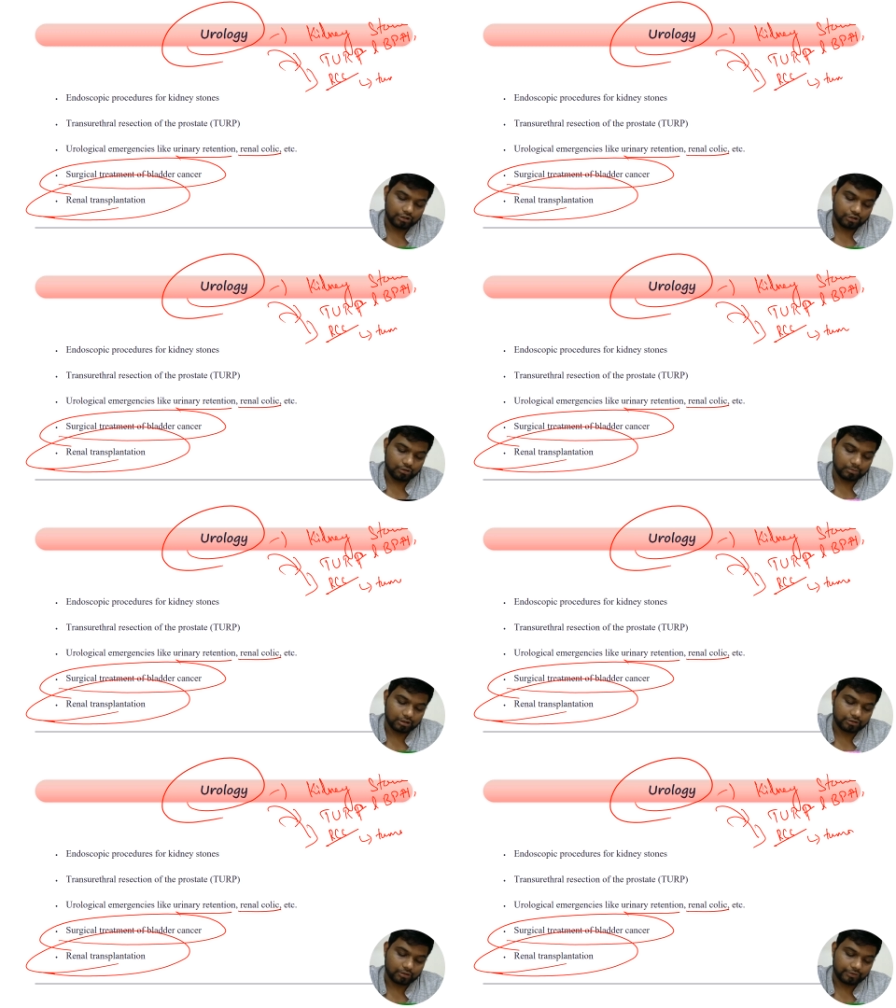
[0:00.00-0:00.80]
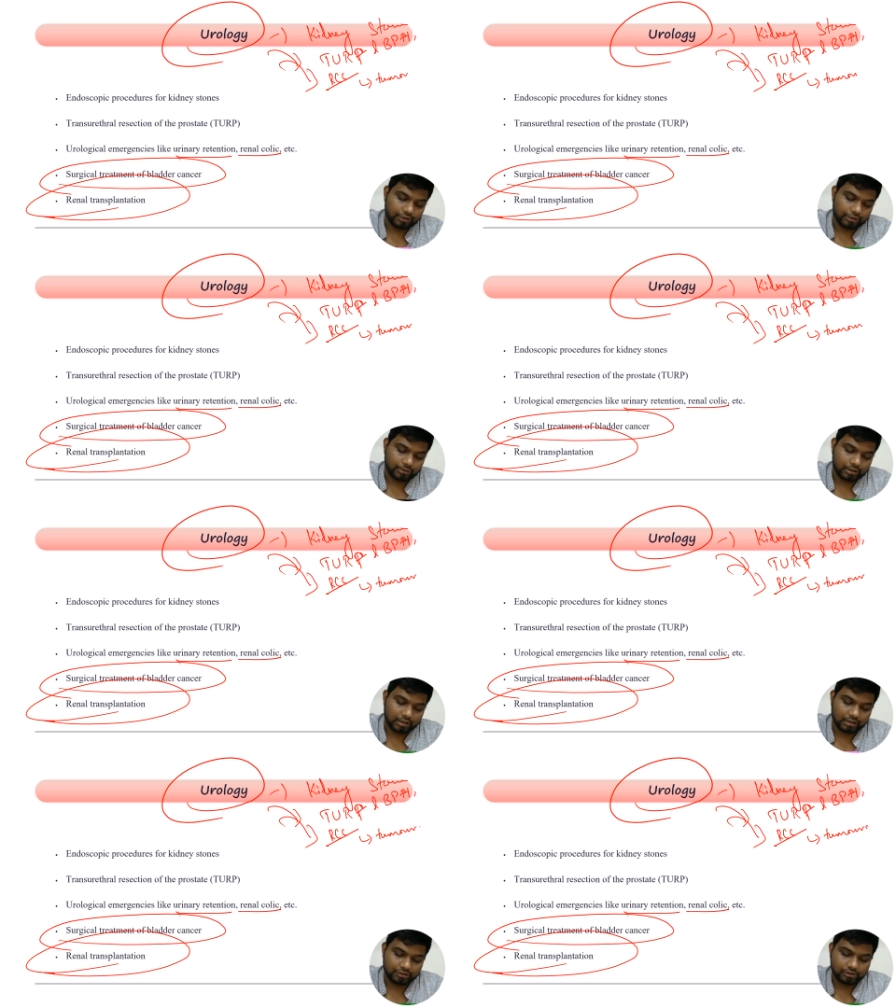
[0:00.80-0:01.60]
tumors of your
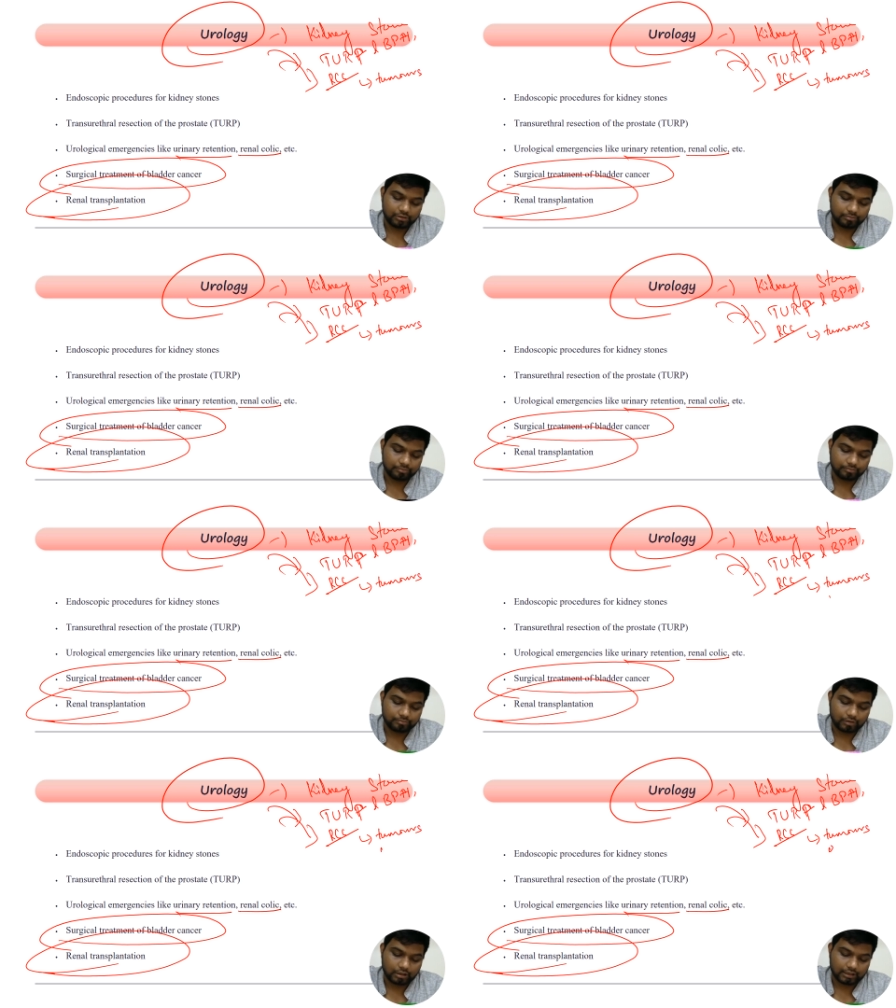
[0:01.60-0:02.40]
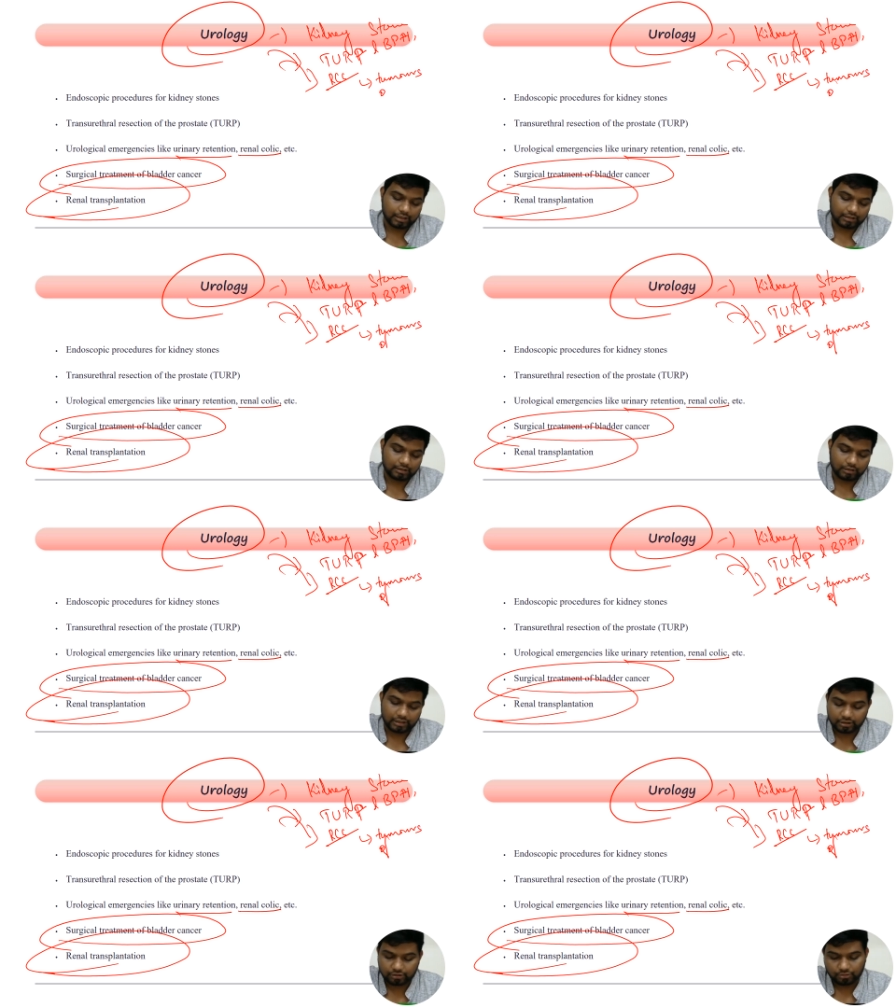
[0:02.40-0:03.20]
urology, I rather
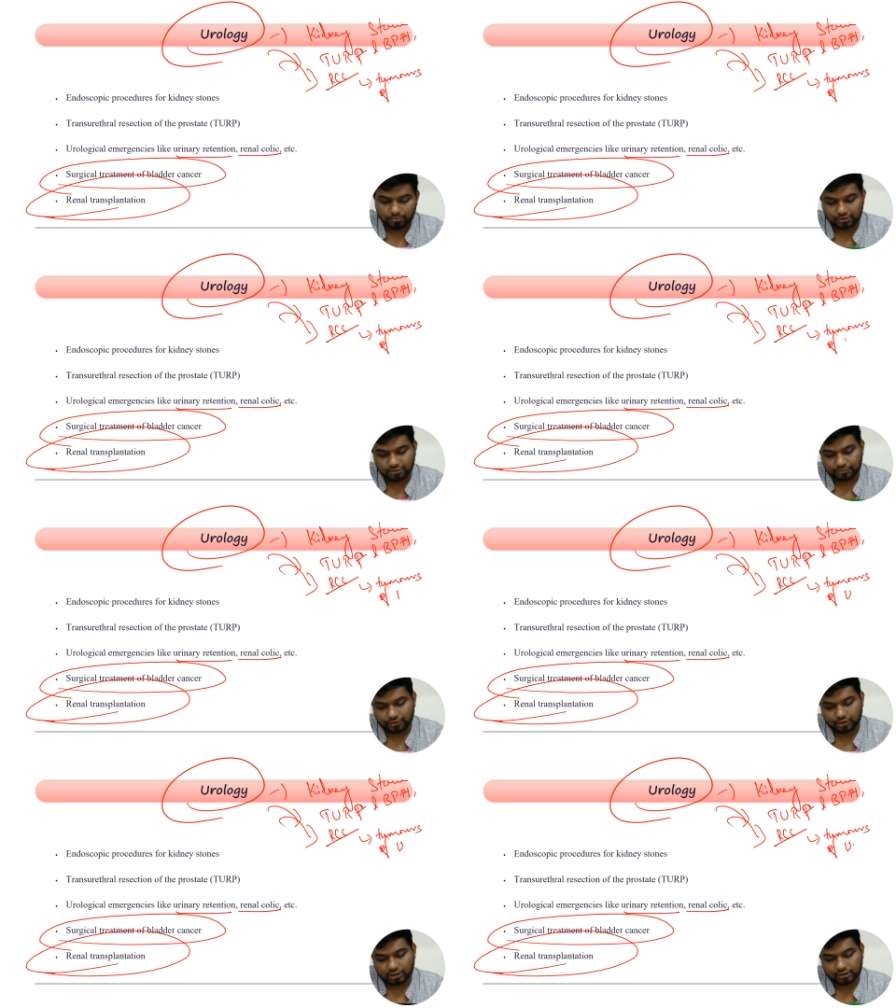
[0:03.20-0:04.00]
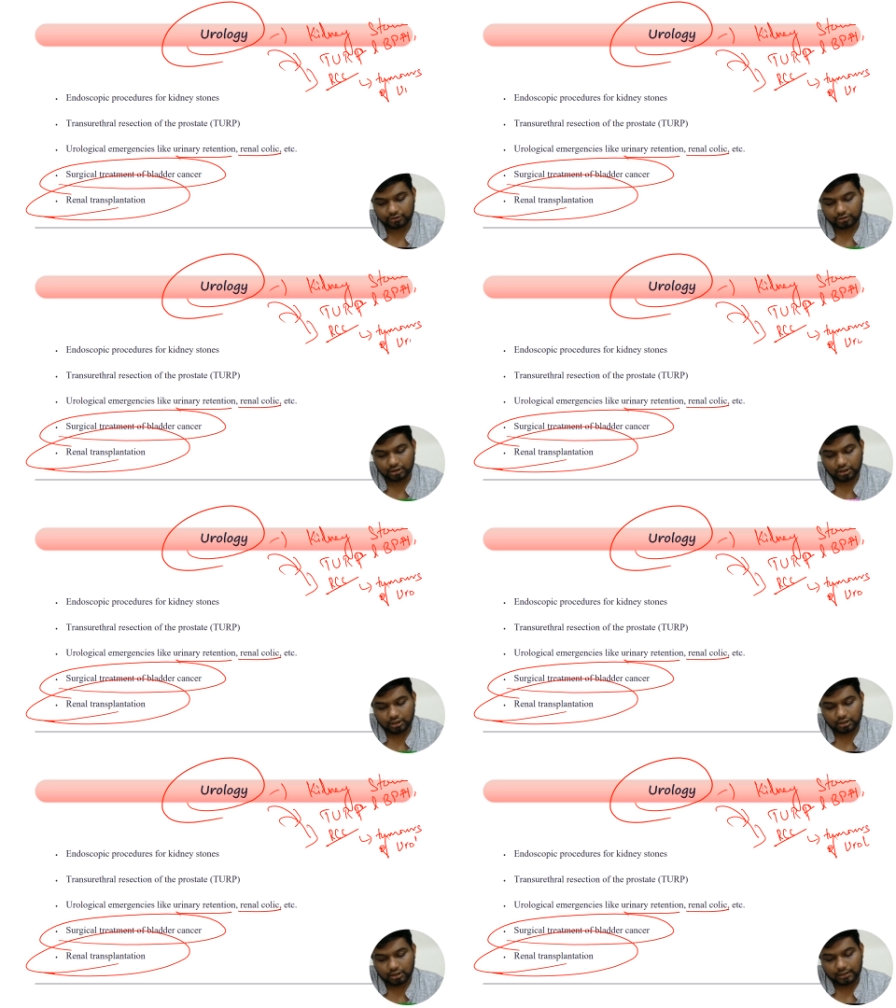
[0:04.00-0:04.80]
write tumors of urology,
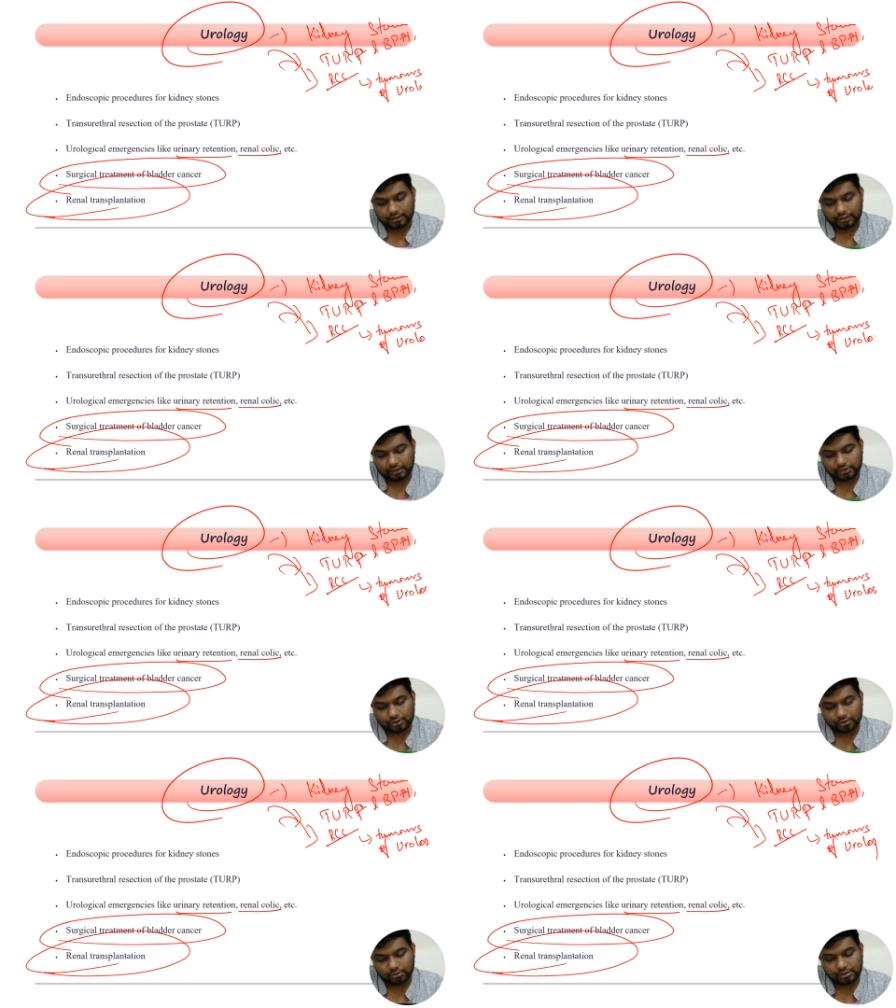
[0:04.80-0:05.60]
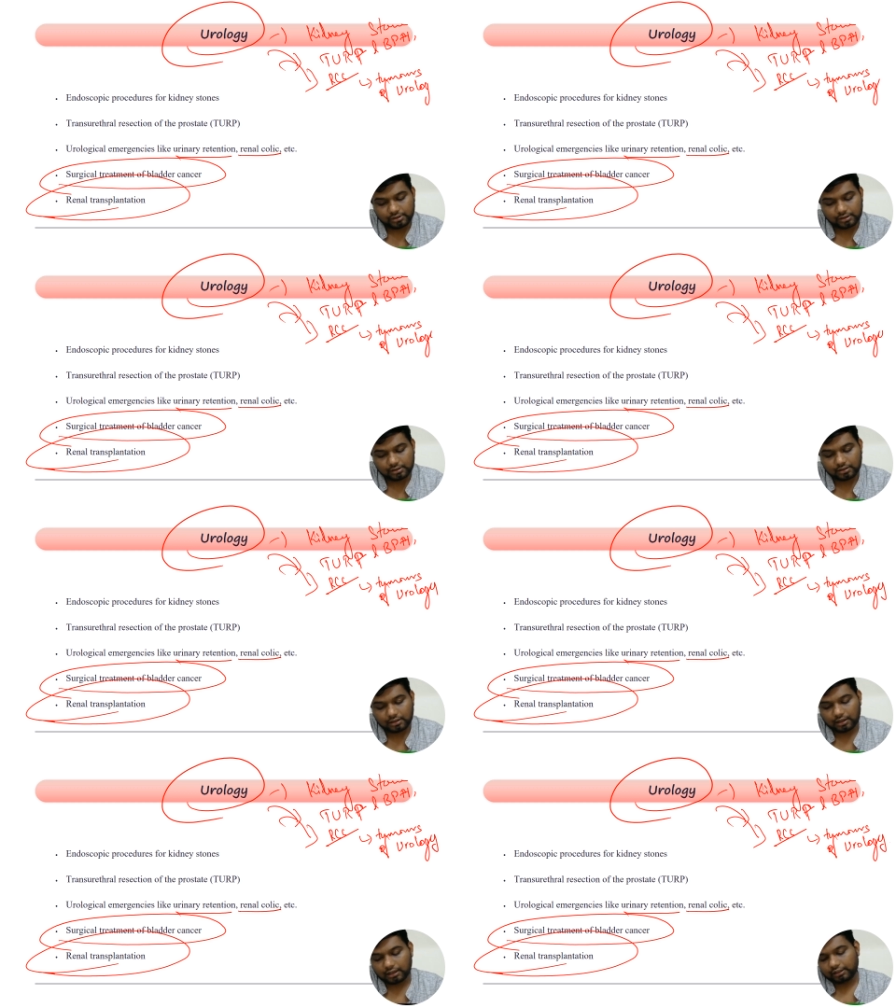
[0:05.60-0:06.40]
and then stones,
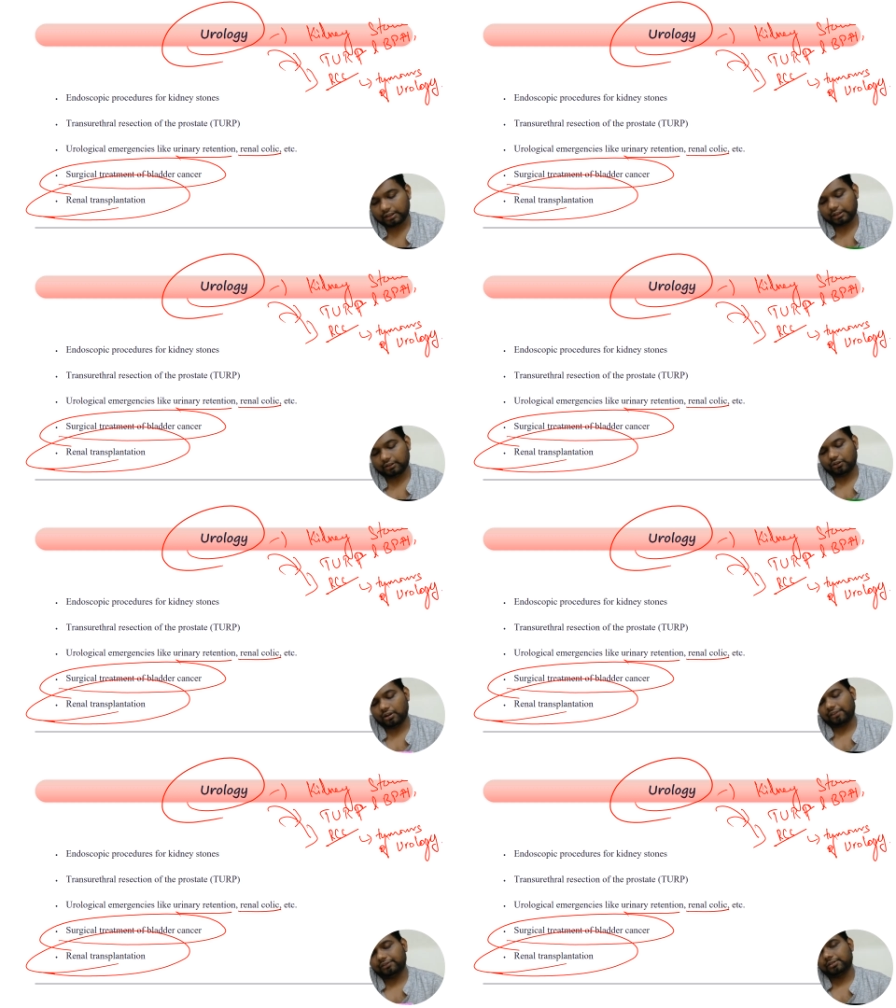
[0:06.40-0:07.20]
and then you have this